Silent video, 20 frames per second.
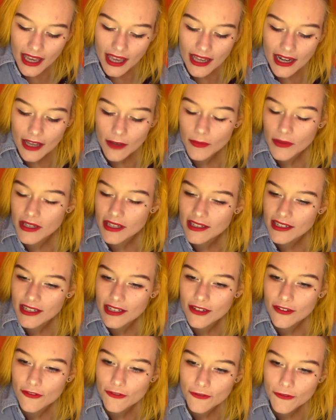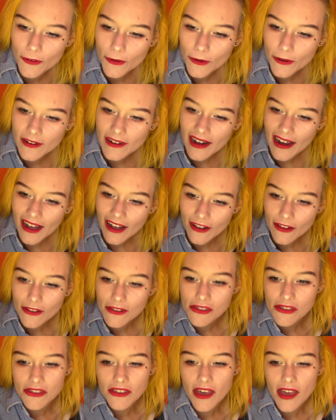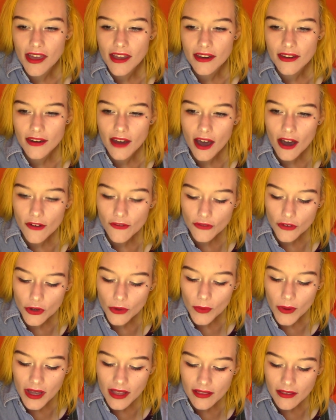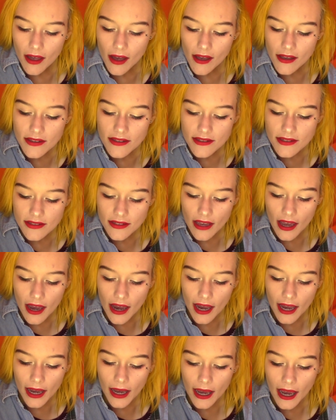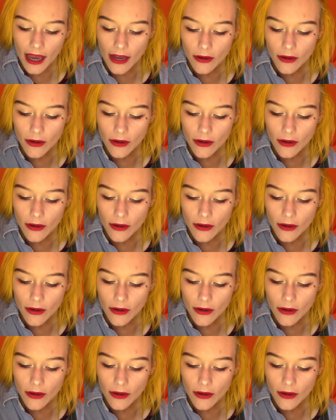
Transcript: and I'm eating for health and not for weight loss. I